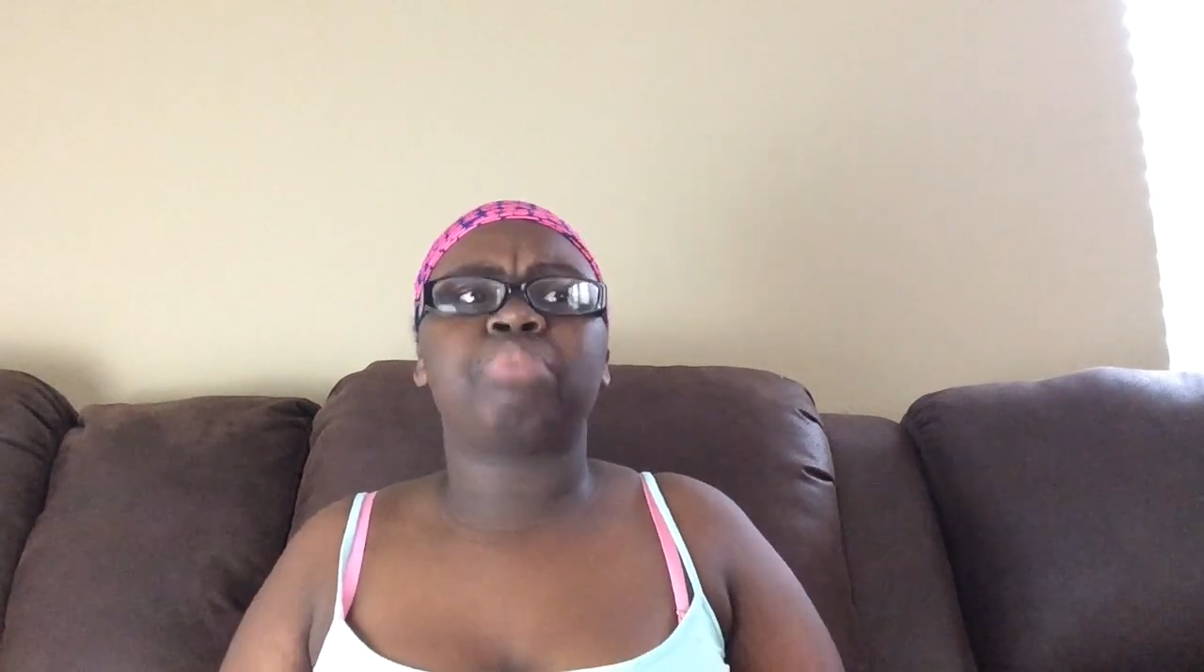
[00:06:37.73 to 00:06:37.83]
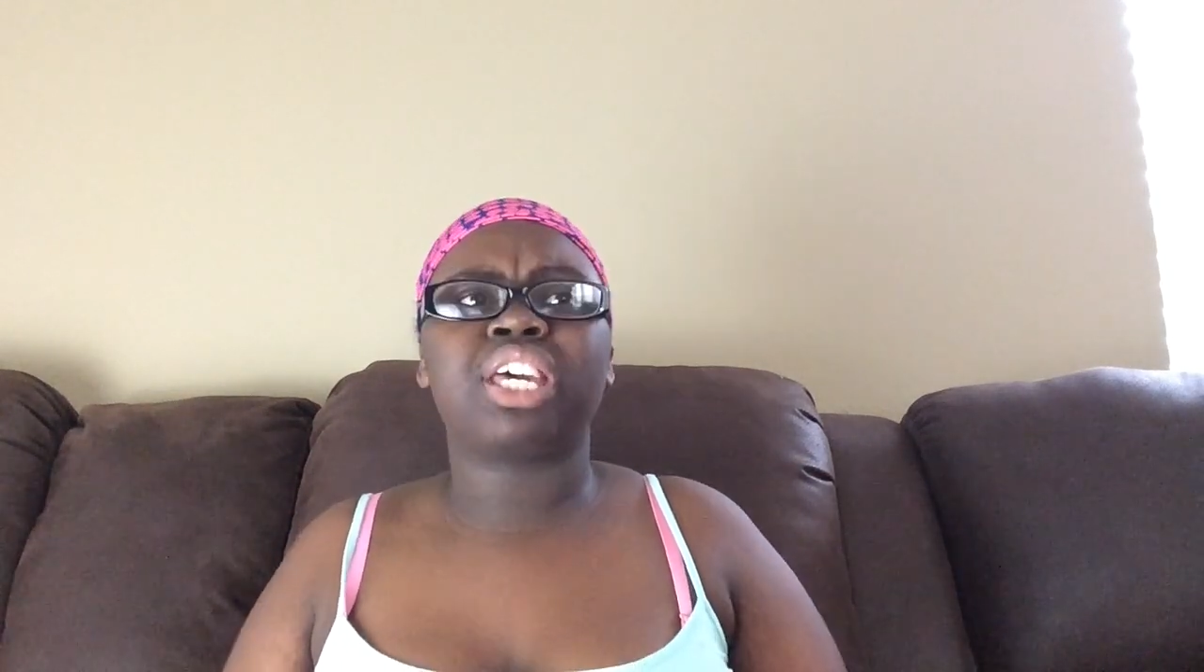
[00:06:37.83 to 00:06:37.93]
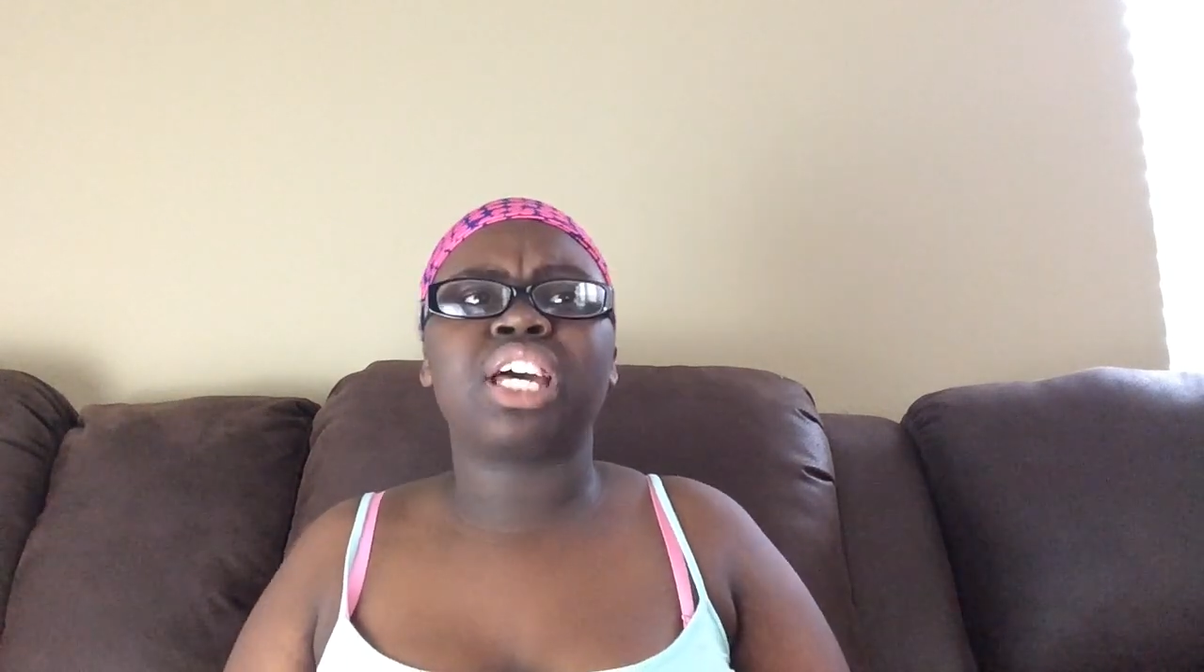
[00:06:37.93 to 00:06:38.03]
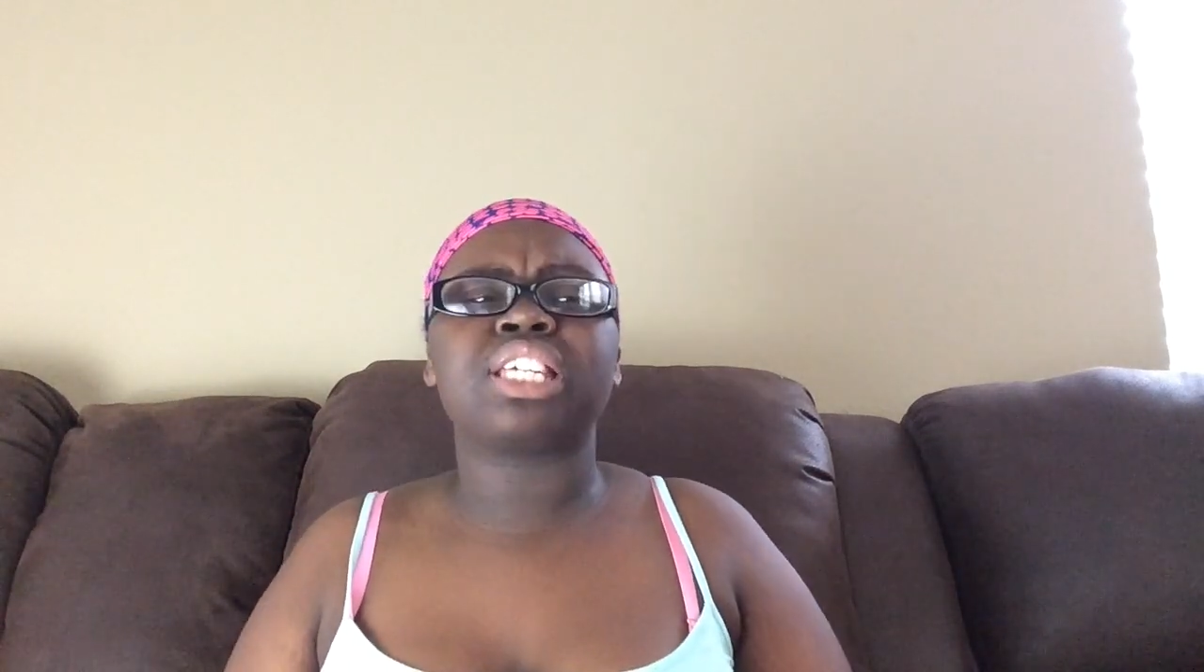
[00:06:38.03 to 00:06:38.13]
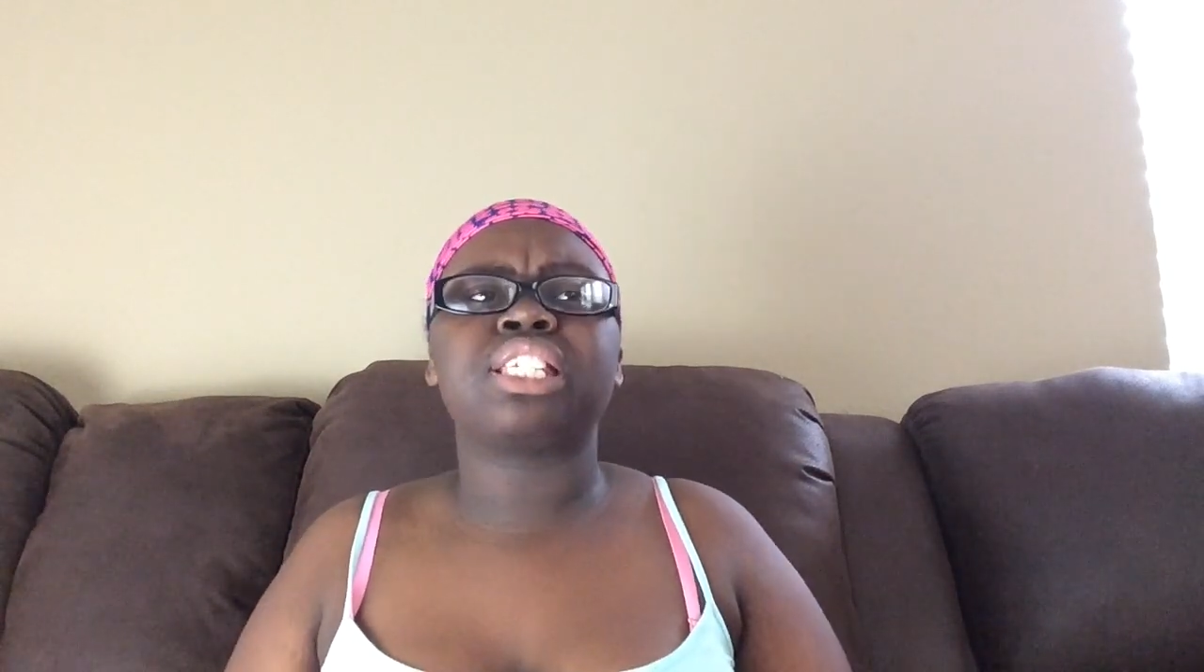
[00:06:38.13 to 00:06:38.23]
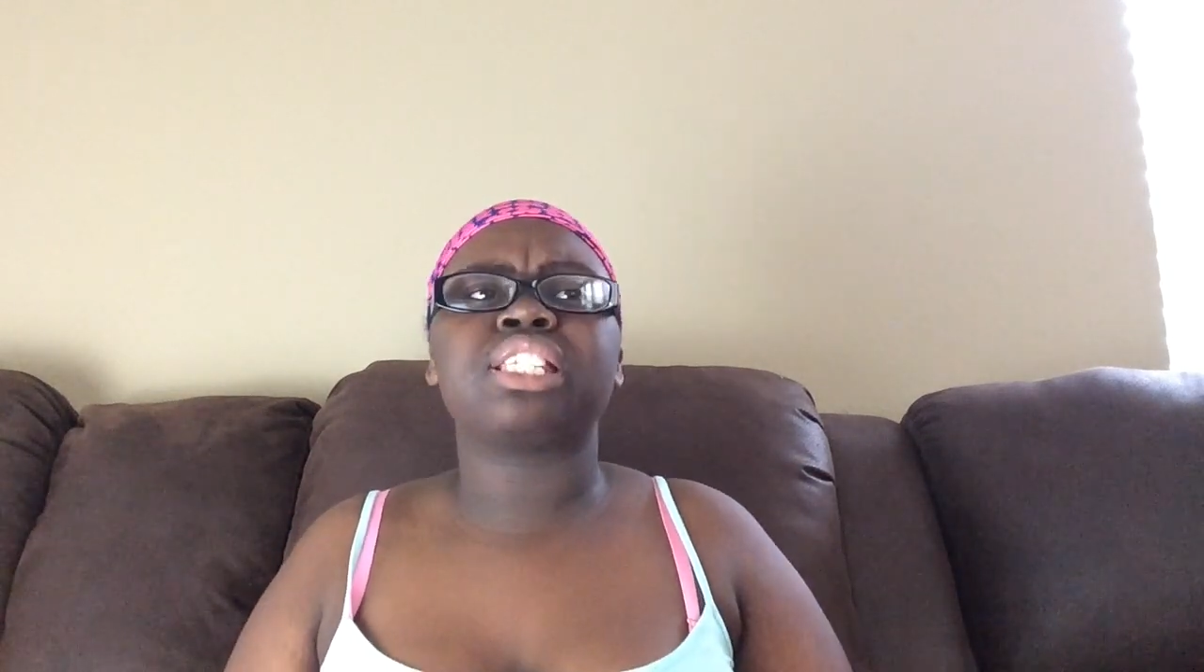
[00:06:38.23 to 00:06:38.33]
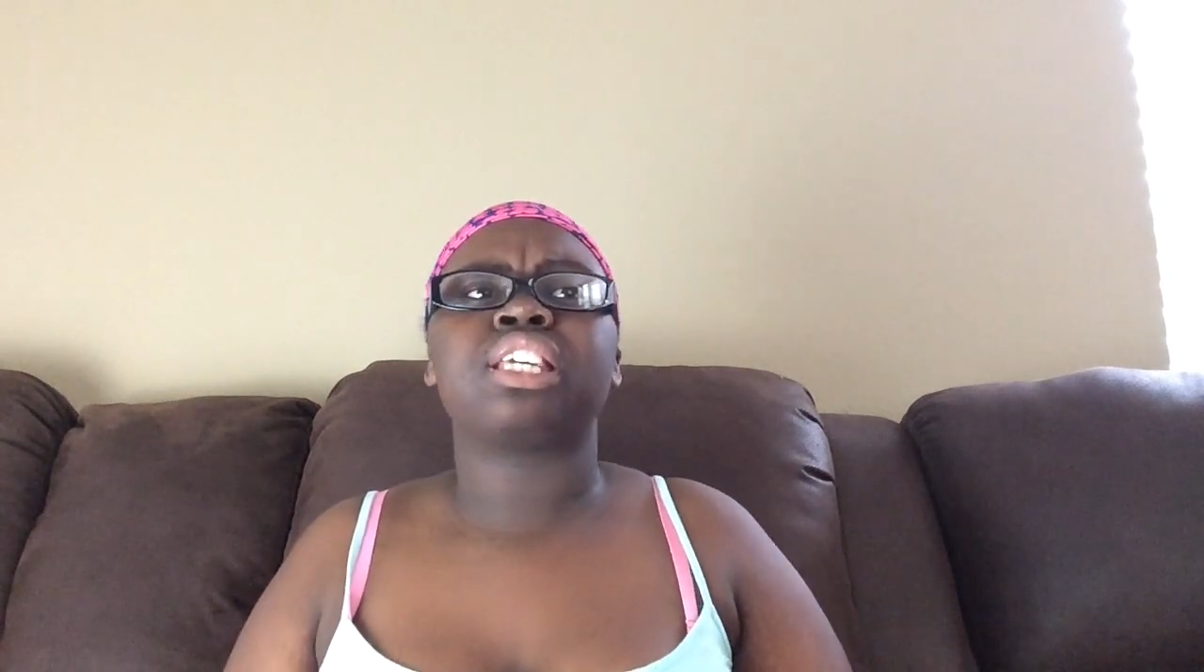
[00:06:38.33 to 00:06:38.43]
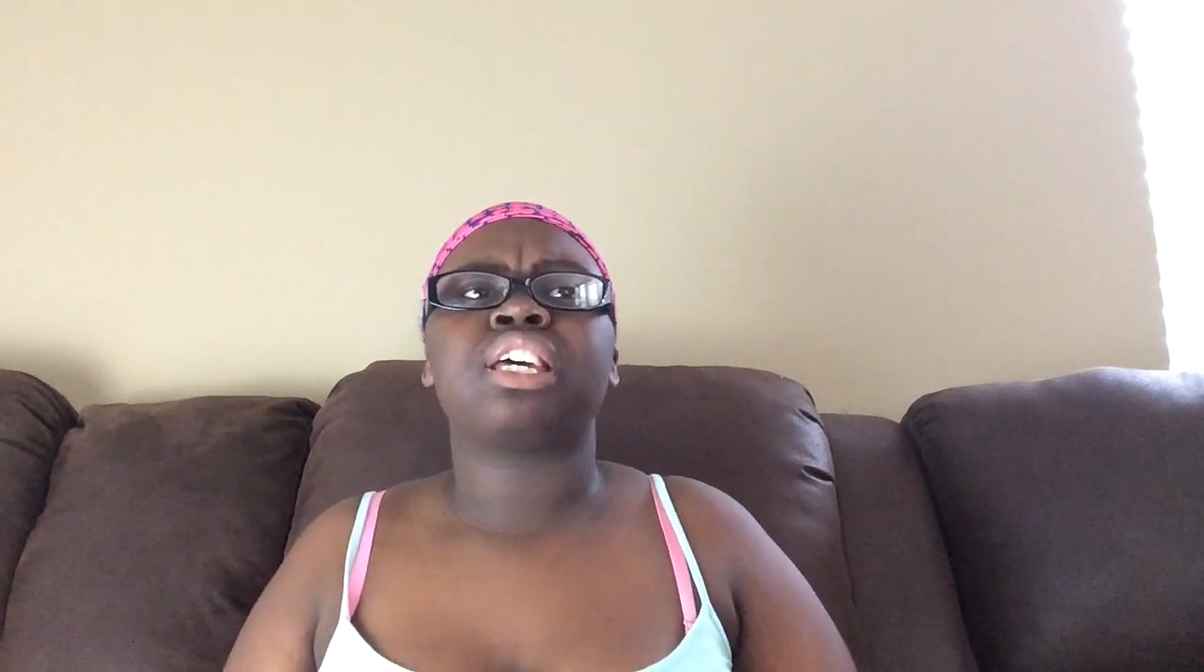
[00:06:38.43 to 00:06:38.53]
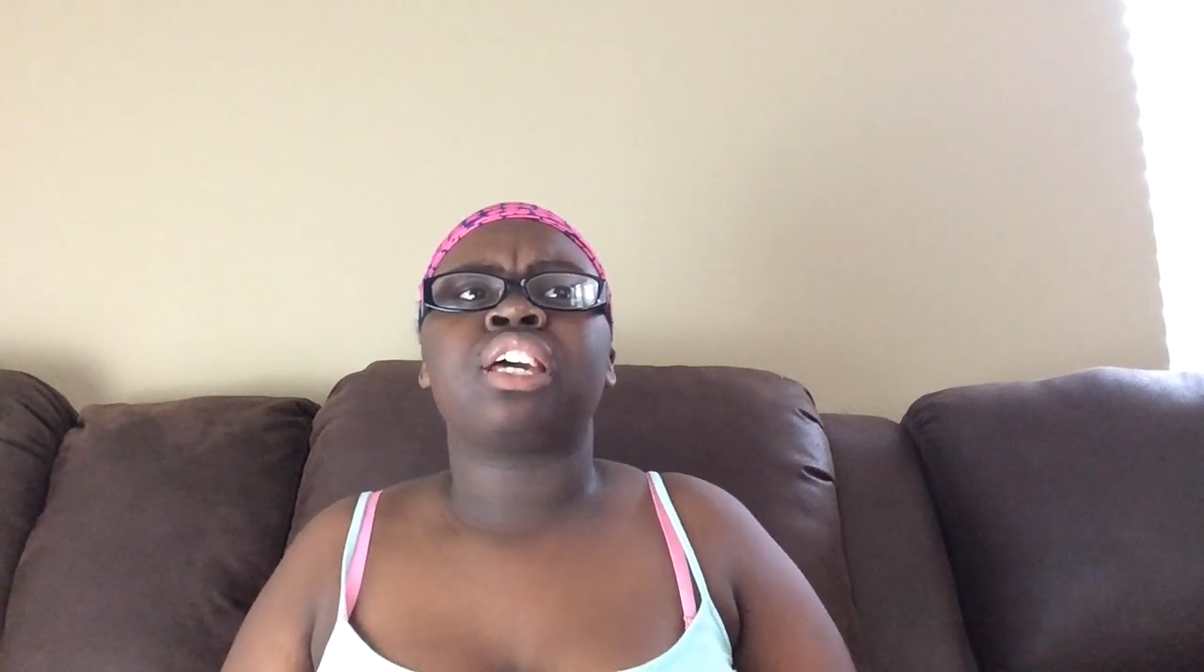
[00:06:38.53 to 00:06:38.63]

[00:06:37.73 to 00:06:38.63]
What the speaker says: because